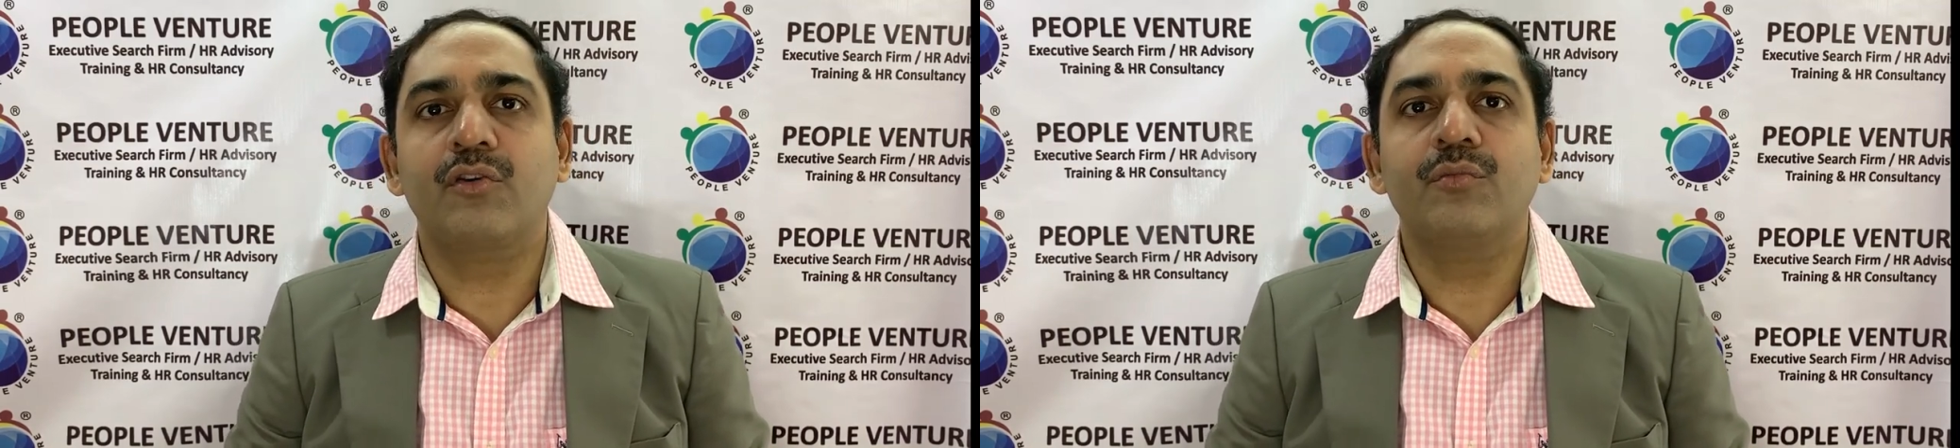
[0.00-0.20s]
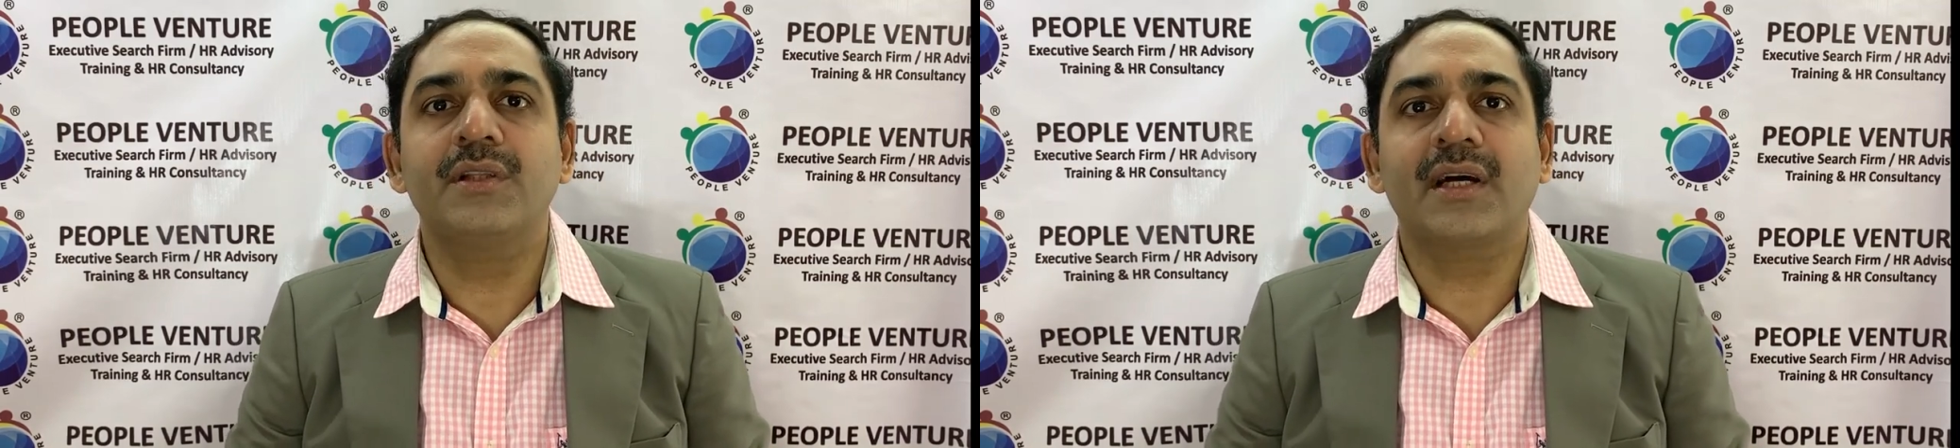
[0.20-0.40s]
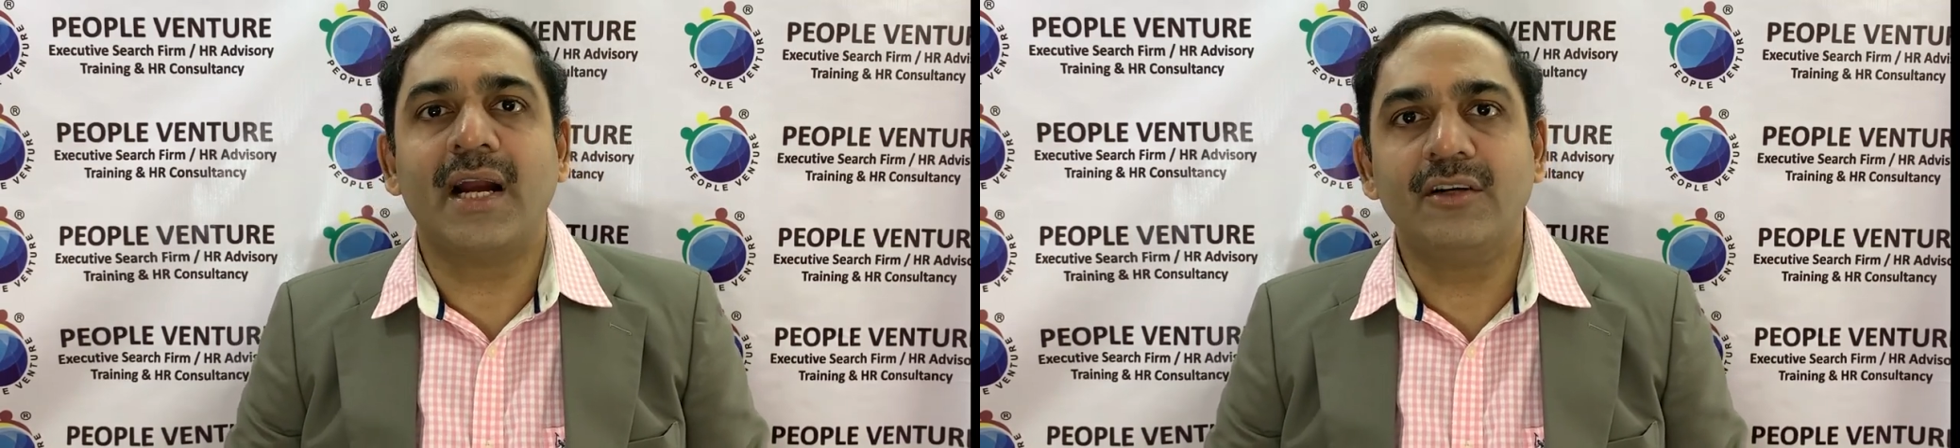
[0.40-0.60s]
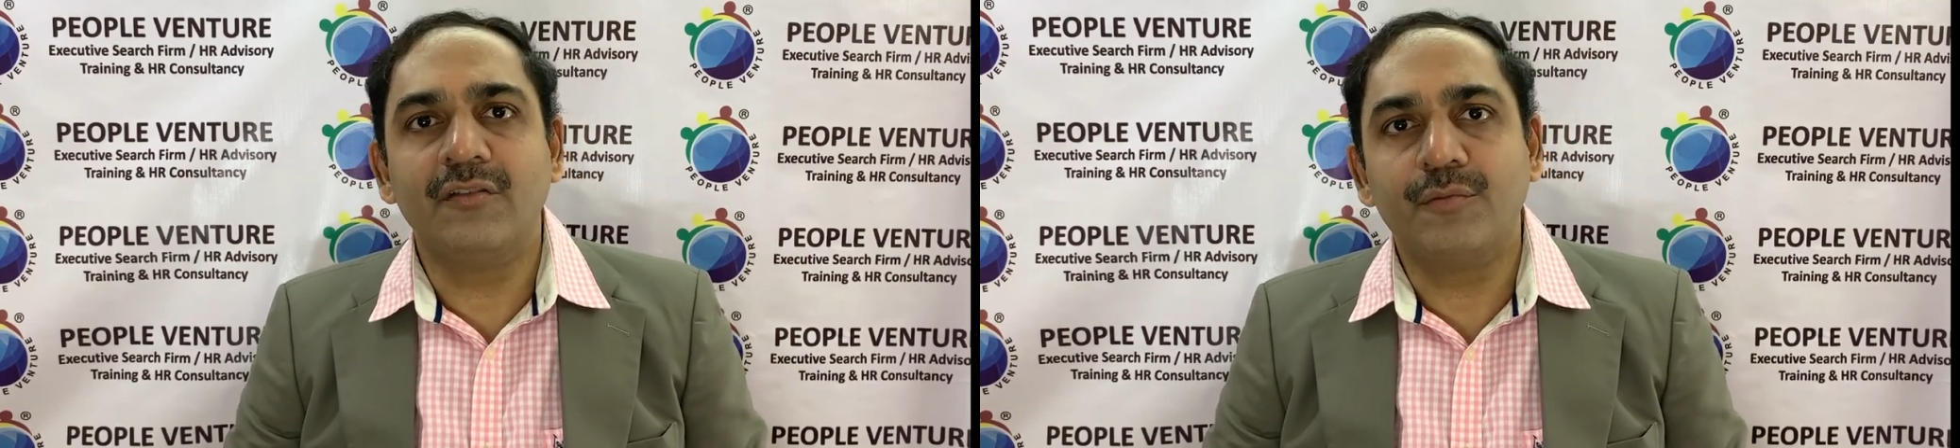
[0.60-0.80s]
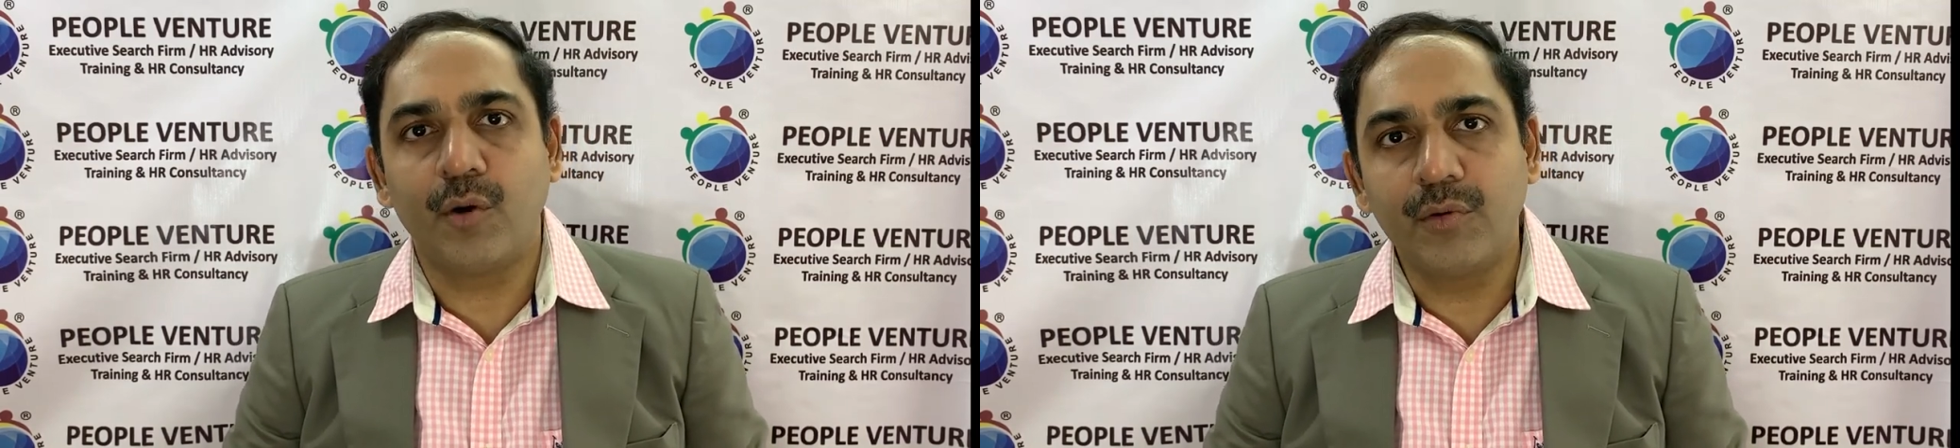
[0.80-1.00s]
could be the kind
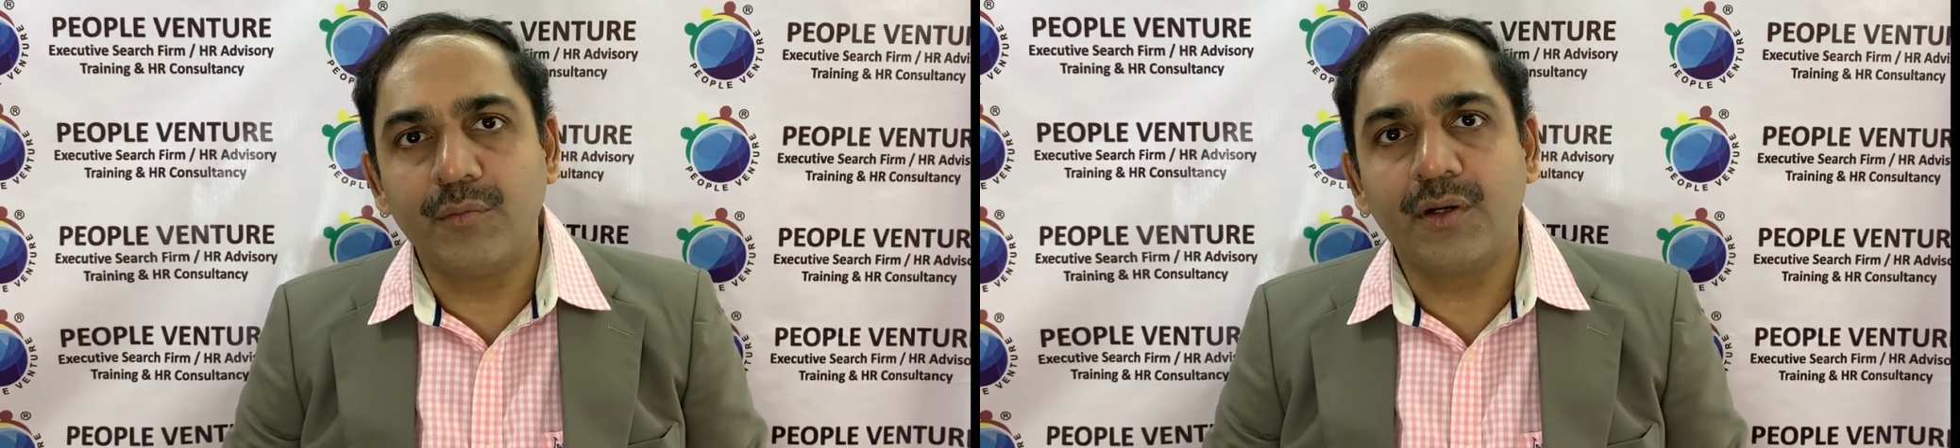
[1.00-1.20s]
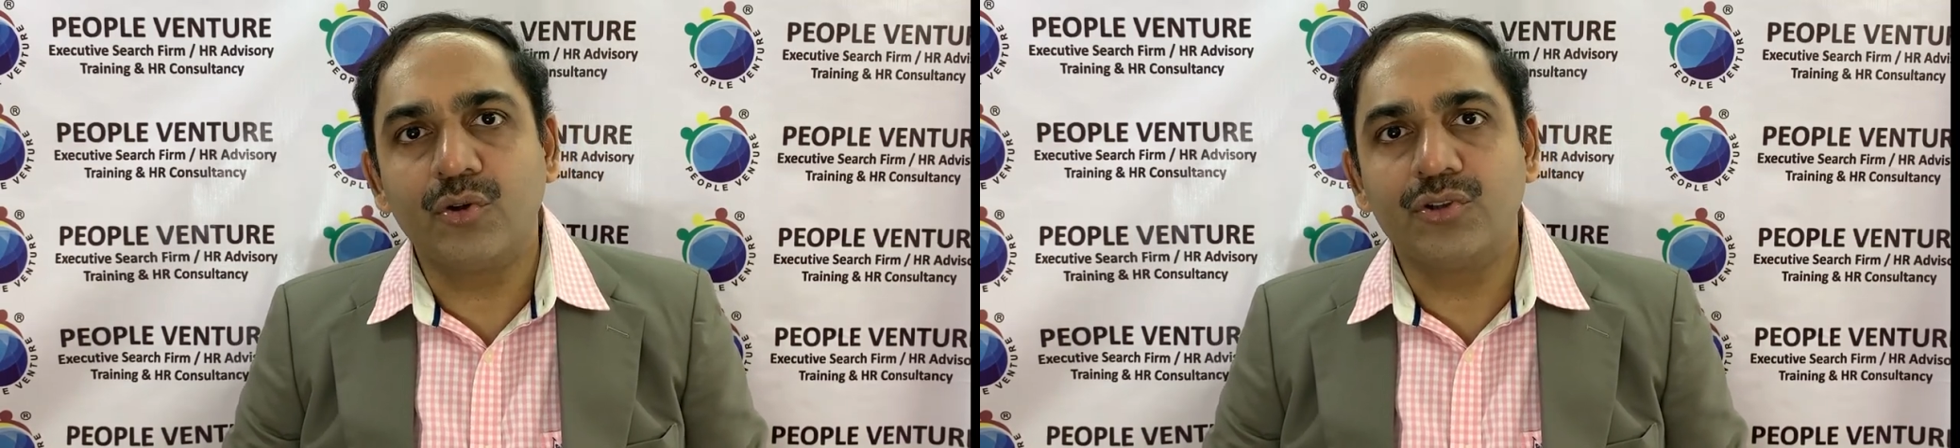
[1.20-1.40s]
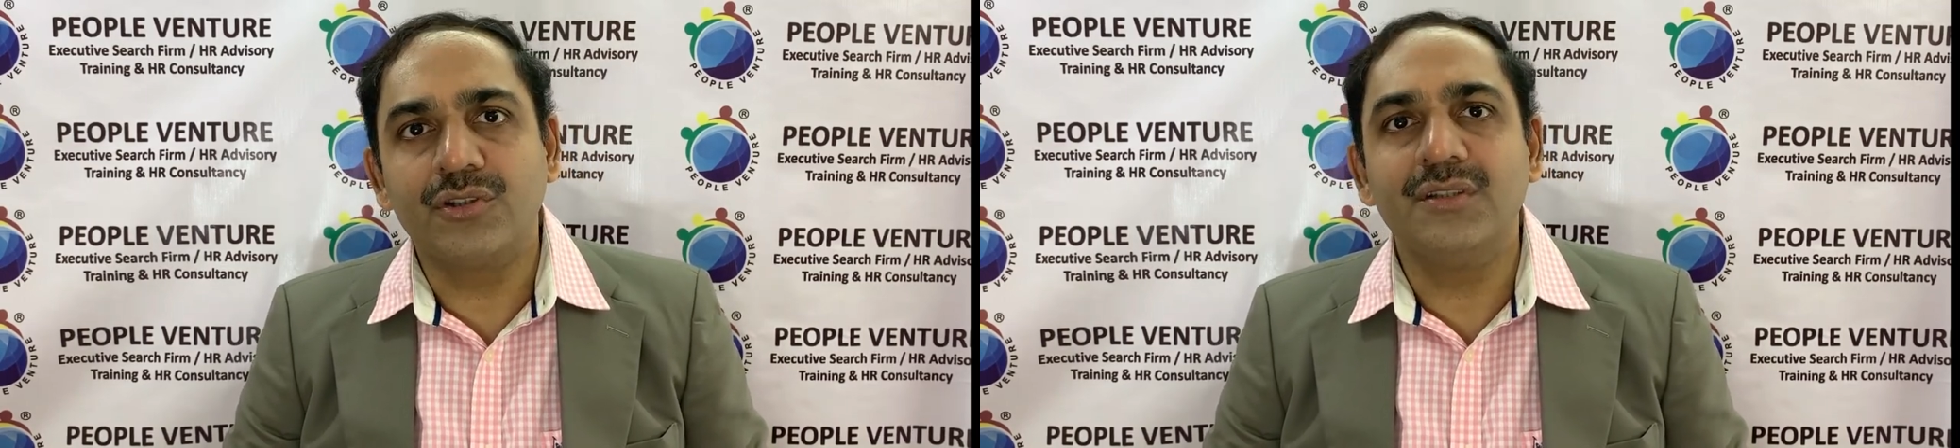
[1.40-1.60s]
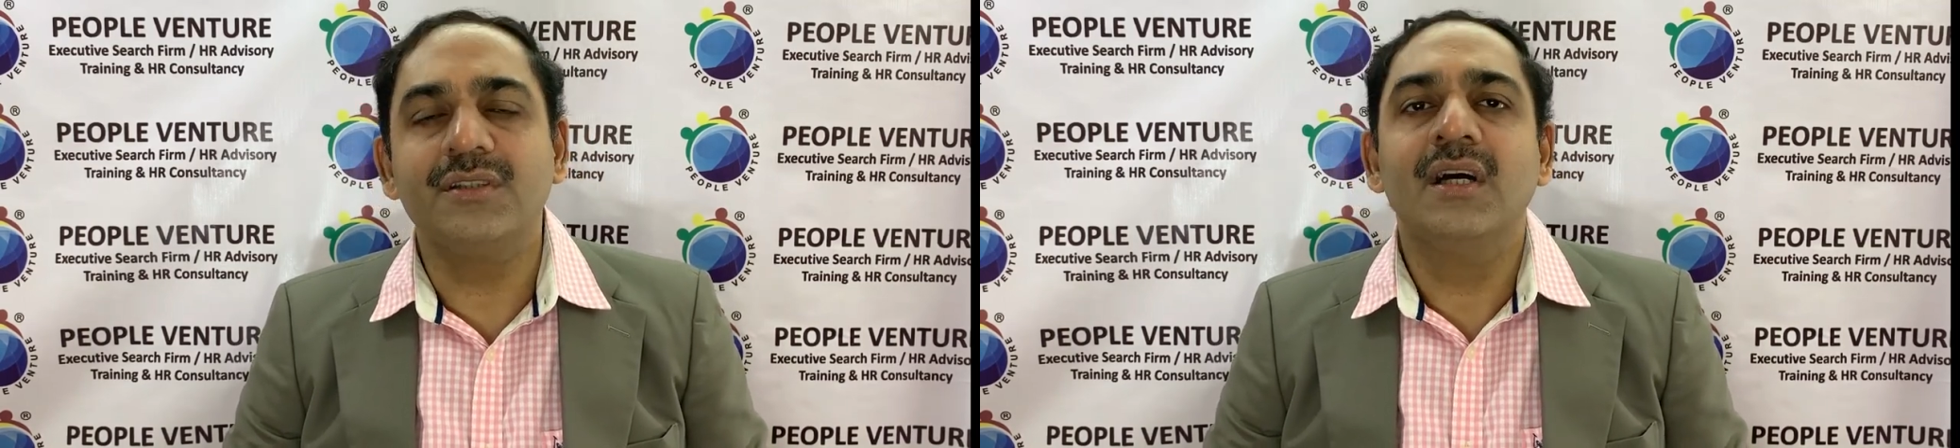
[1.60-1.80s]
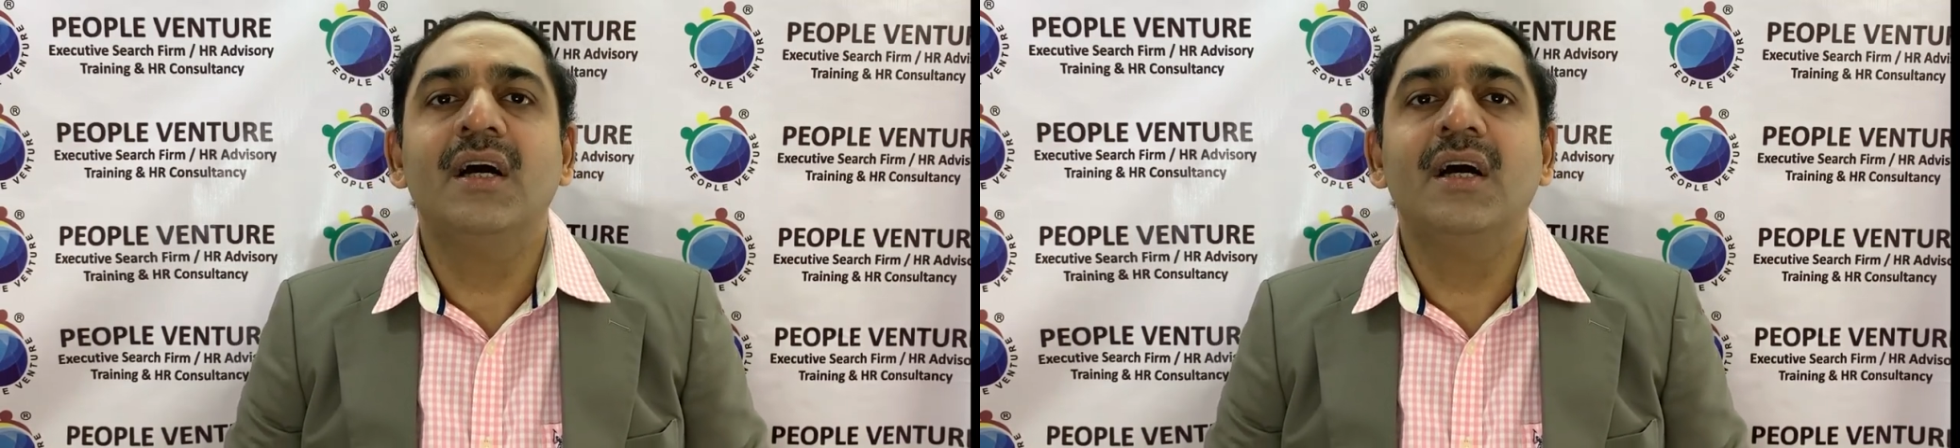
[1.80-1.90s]
of probable questions.